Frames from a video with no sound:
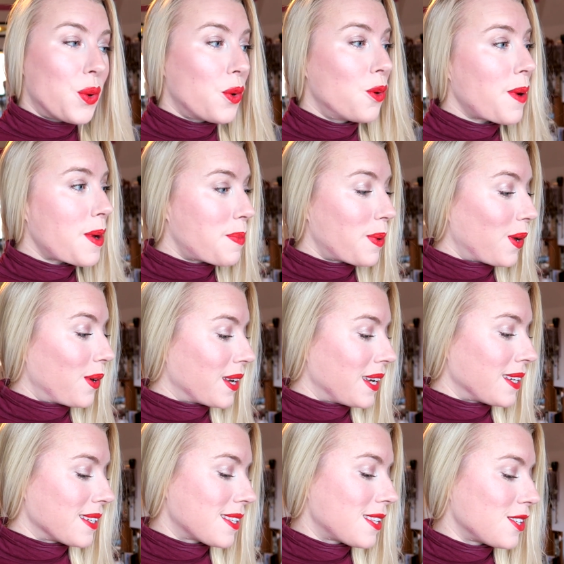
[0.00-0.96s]
all my
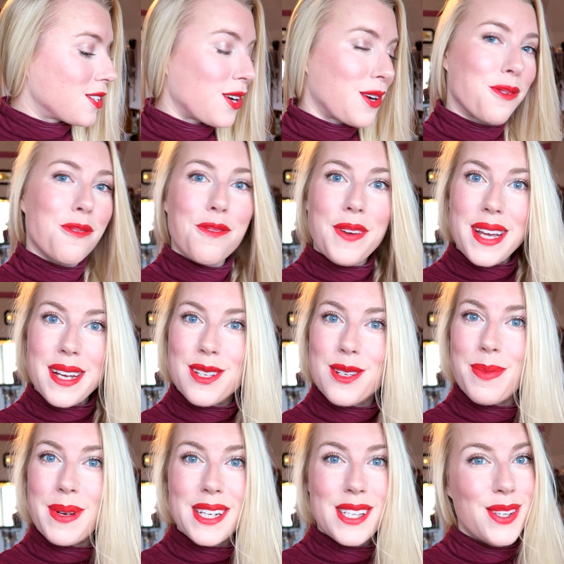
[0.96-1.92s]
belongings that don't fit
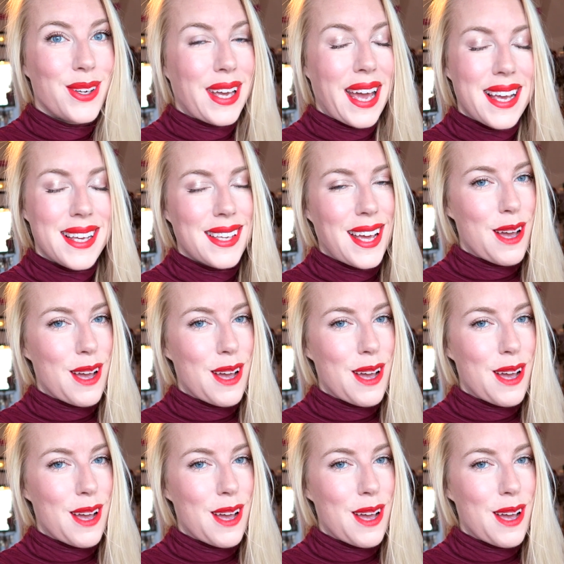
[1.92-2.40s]
into my suitcase.